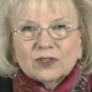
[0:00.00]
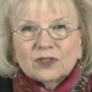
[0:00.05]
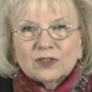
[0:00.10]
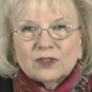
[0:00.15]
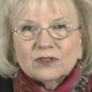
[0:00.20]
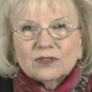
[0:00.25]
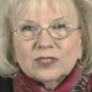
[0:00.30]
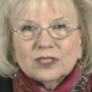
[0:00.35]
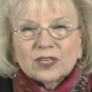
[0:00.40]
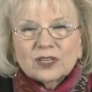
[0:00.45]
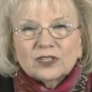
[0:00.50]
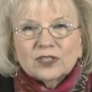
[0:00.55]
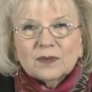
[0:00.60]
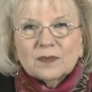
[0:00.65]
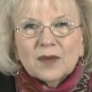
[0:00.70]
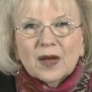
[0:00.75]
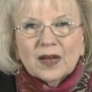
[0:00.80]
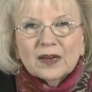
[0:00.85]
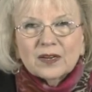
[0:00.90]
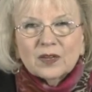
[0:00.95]
to do such a
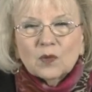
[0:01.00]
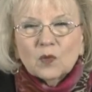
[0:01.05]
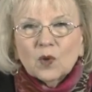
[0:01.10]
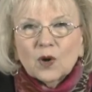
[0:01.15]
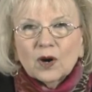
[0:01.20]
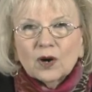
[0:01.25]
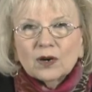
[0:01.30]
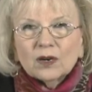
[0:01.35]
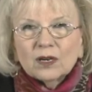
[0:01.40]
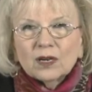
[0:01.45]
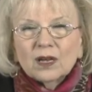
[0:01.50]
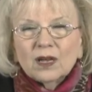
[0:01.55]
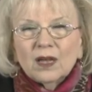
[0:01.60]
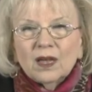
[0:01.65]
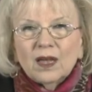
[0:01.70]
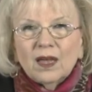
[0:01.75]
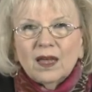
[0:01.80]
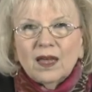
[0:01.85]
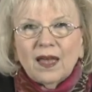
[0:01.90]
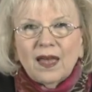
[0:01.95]
mighty work.
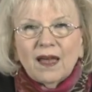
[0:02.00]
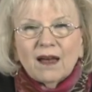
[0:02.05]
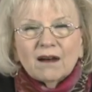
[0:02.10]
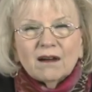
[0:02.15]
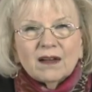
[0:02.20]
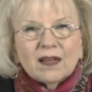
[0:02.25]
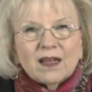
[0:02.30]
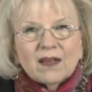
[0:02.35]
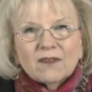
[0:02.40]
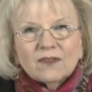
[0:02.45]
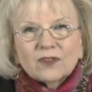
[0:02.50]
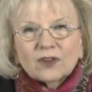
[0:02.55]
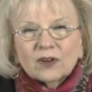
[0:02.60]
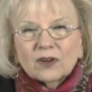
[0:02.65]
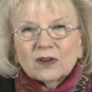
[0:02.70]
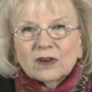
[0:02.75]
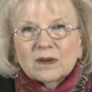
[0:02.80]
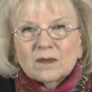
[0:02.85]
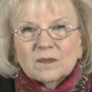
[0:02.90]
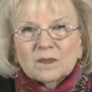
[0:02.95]

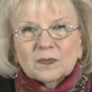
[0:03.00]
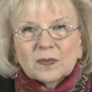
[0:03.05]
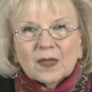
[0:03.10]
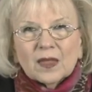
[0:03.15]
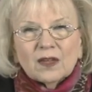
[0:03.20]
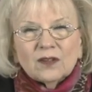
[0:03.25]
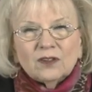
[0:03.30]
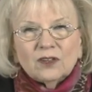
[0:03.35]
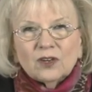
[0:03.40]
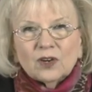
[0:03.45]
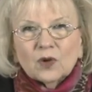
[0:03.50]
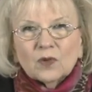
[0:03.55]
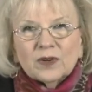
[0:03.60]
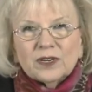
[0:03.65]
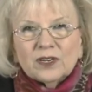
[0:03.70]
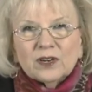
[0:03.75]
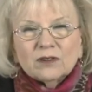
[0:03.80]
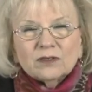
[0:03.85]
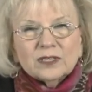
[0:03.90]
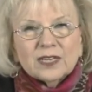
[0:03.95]
However, you know,
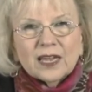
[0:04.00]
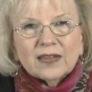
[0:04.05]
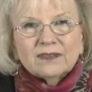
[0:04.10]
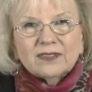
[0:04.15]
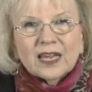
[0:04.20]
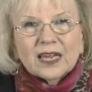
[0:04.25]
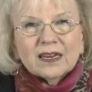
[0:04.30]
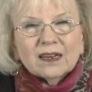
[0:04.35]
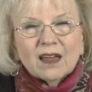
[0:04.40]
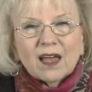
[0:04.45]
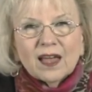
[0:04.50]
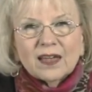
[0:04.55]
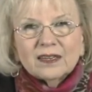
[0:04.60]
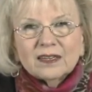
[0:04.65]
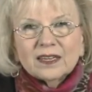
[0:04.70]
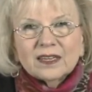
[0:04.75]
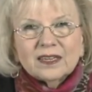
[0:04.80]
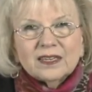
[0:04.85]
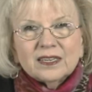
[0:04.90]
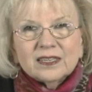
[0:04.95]
we don't take that
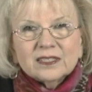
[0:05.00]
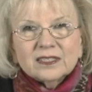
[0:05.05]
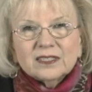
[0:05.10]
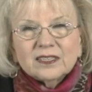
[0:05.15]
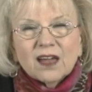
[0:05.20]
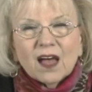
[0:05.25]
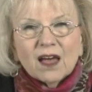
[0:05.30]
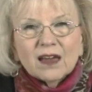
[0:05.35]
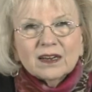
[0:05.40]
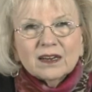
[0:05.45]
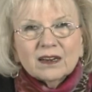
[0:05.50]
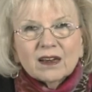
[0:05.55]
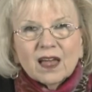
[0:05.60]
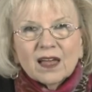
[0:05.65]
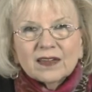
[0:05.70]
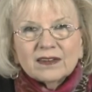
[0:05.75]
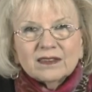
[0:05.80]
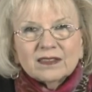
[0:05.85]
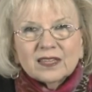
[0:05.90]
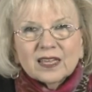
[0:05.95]
lightly, and it's not a
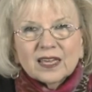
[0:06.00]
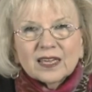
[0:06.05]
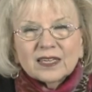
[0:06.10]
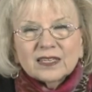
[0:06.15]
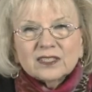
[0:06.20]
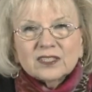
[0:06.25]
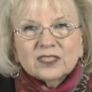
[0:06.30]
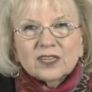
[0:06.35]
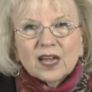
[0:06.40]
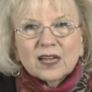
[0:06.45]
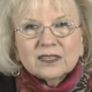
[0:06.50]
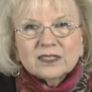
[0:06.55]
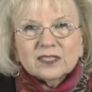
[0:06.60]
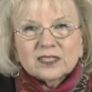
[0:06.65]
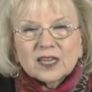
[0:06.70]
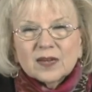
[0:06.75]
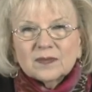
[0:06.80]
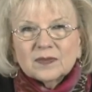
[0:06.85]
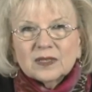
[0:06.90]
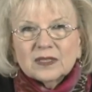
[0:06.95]
light thing. It's not
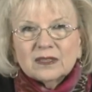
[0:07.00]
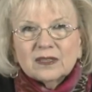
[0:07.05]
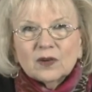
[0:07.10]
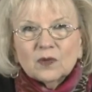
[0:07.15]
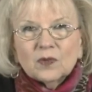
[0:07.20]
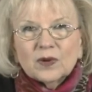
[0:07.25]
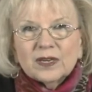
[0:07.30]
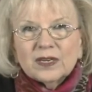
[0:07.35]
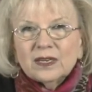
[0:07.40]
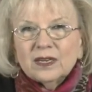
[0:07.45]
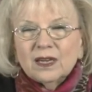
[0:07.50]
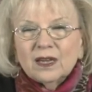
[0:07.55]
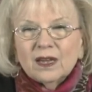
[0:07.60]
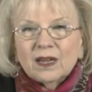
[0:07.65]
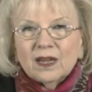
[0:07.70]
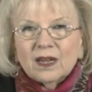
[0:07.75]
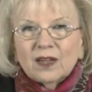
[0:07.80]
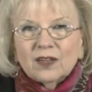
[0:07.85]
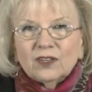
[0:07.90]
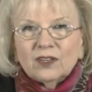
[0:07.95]
something that we,
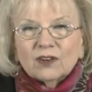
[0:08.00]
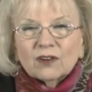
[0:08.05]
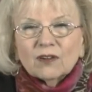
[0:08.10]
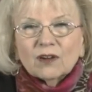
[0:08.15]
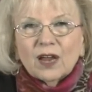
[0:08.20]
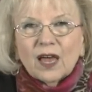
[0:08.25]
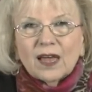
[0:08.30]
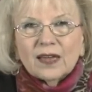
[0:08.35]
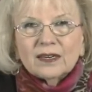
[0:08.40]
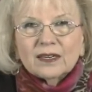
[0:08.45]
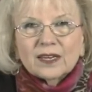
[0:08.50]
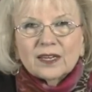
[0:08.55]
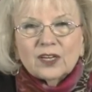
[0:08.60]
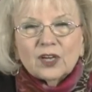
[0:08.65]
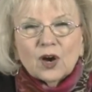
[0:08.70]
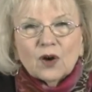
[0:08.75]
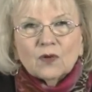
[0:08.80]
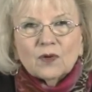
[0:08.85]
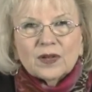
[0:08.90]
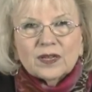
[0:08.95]
you know, lightly
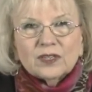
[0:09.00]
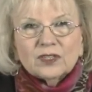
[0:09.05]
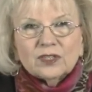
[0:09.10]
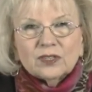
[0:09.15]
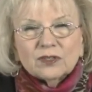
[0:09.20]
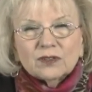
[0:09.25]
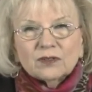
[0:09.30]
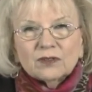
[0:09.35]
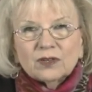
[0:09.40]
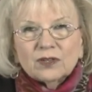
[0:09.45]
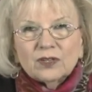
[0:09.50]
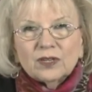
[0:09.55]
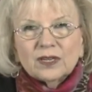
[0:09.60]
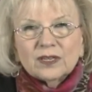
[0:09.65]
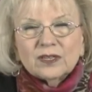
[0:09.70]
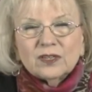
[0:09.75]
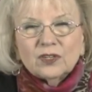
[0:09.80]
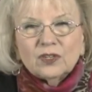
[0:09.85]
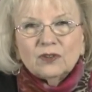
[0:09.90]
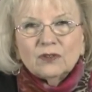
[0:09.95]
go into.
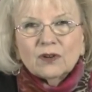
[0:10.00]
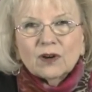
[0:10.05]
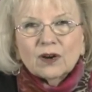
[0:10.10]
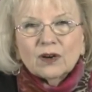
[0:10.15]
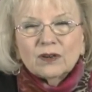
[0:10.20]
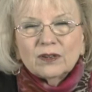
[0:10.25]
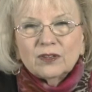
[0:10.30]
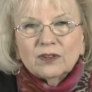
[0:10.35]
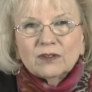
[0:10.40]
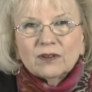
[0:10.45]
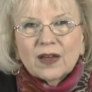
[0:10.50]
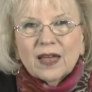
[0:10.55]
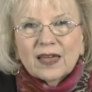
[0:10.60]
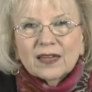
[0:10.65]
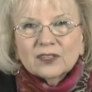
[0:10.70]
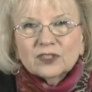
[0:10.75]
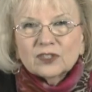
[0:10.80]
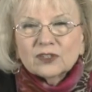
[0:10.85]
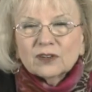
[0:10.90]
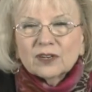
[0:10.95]
You are
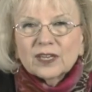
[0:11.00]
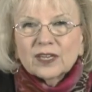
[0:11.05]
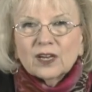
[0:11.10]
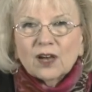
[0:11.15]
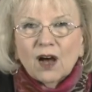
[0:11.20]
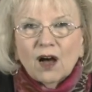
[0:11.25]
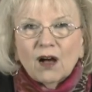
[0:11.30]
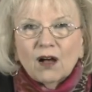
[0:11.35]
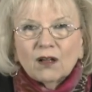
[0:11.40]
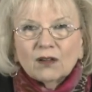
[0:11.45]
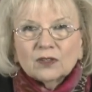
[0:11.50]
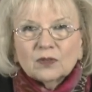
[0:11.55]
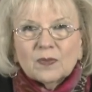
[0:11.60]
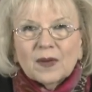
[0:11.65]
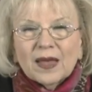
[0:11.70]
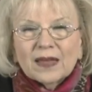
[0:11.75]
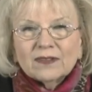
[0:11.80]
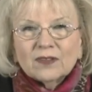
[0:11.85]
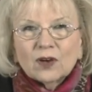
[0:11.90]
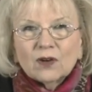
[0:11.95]
actually called
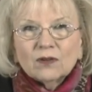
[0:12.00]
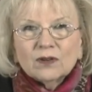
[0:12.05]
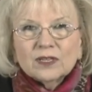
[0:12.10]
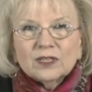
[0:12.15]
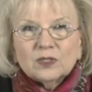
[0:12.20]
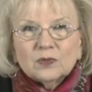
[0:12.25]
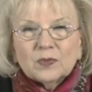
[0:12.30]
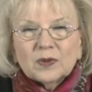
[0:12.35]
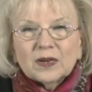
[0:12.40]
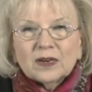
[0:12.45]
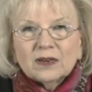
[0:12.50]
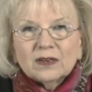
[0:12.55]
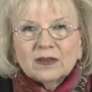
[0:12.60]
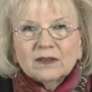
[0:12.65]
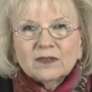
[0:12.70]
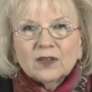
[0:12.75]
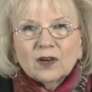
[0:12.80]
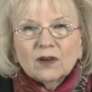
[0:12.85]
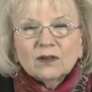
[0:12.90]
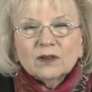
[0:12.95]
by the Holy Spirit,
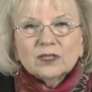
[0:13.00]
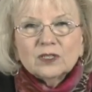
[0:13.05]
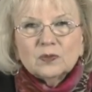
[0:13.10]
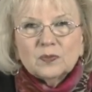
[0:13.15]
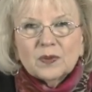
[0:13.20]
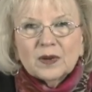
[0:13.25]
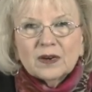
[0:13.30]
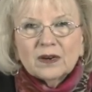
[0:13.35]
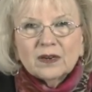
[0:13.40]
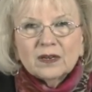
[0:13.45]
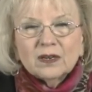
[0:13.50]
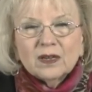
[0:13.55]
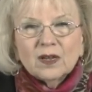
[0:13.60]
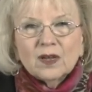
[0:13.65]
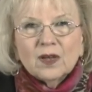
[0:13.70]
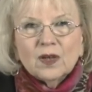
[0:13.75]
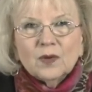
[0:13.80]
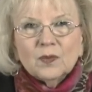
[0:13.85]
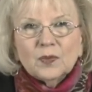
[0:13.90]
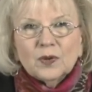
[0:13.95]
and the Holy Spirit
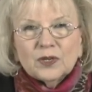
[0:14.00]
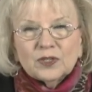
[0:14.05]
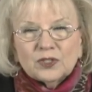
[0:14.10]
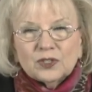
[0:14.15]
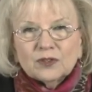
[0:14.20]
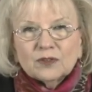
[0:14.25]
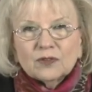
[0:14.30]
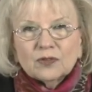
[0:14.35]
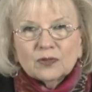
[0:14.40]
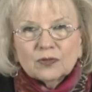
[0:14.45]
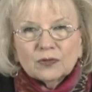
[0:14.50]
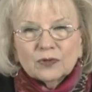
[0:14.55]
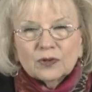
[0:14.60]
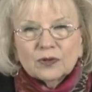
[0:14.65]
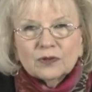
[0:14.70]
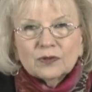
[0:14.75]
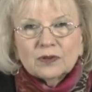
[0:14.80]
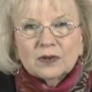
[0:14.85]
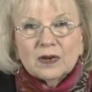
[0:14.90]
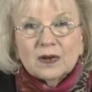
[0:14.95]
puts you
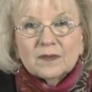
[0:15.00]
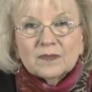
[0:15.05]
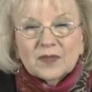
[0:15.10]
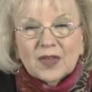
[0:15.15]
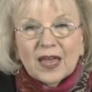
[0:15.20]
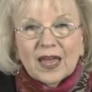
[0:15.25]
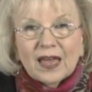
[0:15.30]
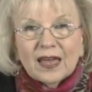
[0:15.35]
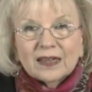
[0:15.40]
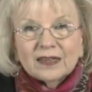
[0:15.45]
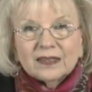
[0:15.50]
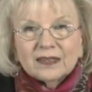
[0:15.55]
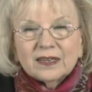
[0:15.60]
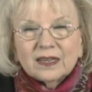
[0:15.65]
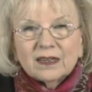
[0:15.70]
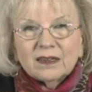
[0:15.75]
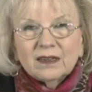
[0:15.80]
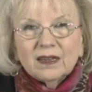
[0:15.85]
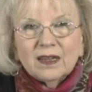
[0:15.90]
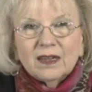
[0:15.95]
through the
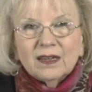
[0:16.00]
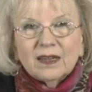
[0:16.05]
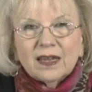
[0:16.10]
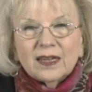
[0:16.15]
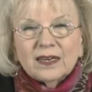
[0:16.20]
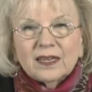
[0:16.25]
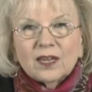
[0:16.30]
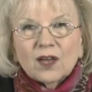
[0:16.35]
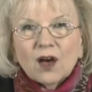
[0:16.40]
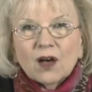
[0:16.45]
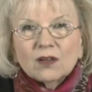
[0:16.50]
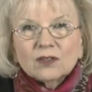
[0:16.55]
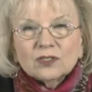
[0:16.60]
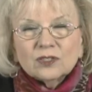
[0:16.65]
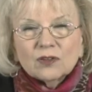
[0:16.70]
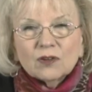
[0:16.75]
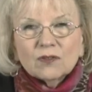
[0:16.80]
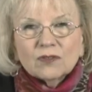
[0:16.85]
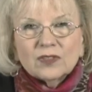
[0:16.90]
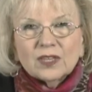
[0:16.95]
agony, and he
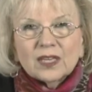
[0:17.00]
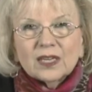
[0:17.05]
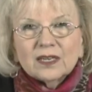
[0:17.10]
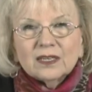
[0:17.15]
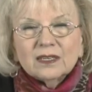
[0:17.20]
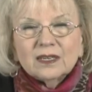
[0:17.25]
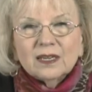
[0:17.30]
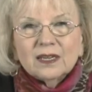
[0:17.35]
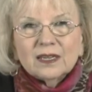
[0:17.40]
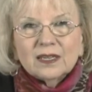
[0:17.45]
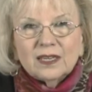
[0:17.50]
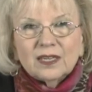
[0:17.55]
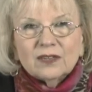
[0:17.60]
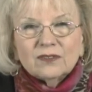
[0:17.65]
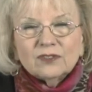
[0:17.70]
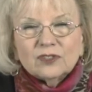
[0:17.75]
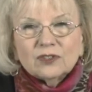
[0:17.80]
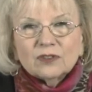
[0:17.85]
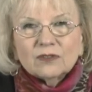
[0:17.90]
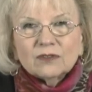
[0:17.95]
also then
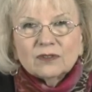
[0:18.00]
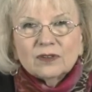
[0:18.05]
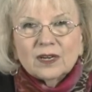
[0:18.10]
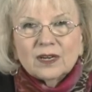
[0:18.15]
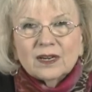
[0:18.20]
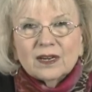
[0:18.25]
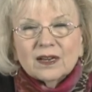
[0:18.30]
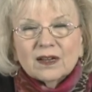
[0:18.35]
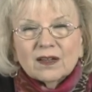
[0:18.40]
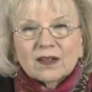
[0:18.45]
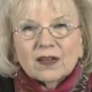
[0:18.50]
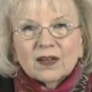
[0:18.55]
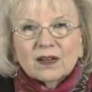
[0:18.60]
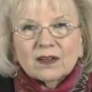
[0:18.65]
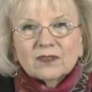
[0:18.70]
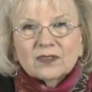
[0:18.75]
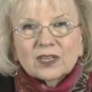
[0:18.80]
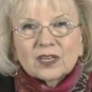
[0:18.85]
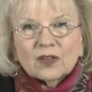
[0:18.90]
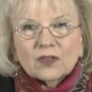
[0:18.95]
gives you
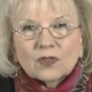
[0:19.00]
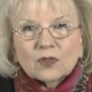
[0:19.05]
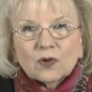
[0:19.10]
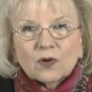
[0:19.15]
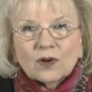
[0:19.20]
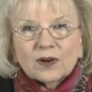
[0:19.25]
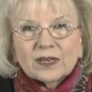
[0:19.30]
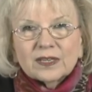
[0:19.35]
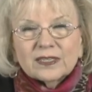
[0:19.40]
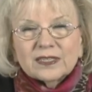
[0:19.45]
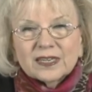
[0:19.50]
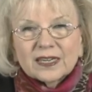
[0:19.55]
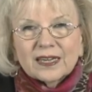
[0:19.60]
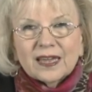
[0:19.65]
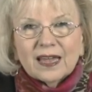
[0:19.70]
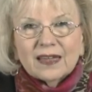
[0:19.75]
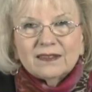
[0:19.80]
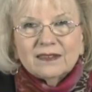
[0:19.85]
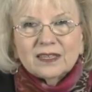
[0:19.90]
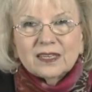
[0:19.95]
the authority to
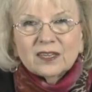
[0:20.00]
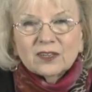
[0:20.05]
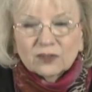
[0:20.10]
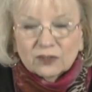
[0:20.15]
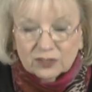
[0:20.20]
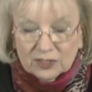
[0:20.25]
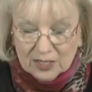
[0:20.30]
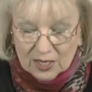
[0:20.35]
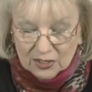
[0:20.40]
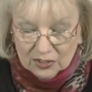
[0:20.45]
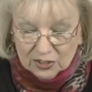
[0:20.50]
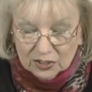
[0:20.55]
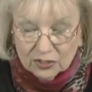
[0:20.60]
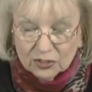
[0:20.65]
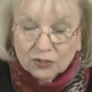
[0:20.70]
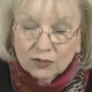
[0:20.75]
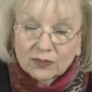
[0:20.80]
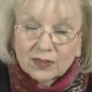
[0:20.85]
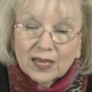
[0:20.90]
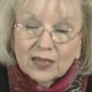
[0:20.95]
gain the
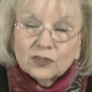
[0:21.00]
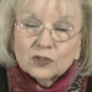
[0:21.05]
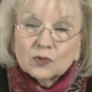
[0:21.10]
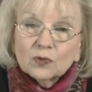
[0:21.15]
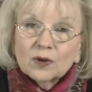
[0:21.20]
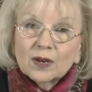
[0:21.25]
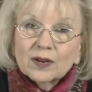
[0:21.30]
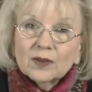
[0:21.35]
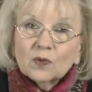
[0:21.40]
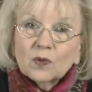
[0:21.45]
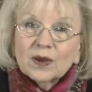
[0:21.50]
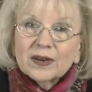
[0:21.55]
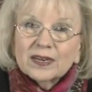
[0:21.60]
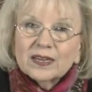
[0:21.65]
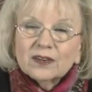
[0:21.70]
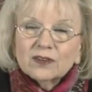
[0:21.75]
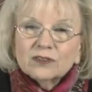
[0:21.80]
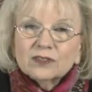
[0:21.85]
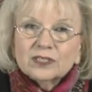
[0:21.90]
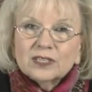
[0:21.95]
intercession. So that's really
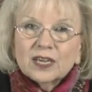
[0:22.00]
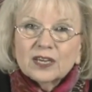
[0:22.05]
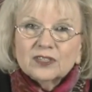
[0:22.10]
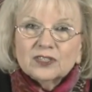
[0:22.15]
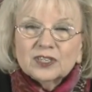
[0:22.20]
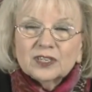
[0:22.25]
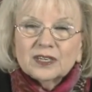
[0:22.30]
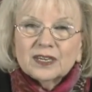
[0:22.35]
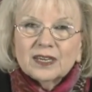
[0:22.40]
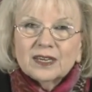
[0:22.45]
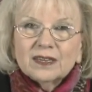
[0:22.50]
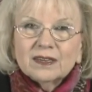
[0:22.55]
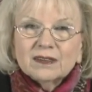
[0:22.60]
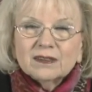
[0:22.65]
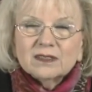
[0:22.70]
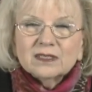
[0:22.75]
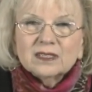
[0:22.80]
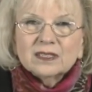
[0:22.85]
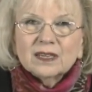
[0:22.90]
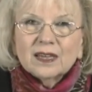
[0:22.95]
what intercession
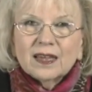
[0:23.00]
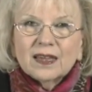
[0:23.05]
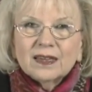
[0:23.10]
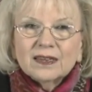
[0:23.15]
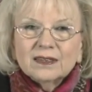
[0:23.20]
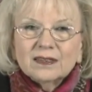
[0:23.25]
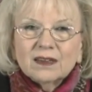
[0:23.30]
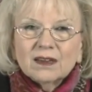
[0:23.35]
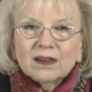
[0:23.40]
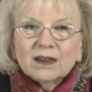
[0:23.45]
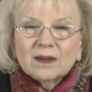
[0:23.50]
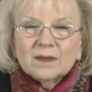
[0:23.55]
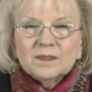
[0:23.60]
is. And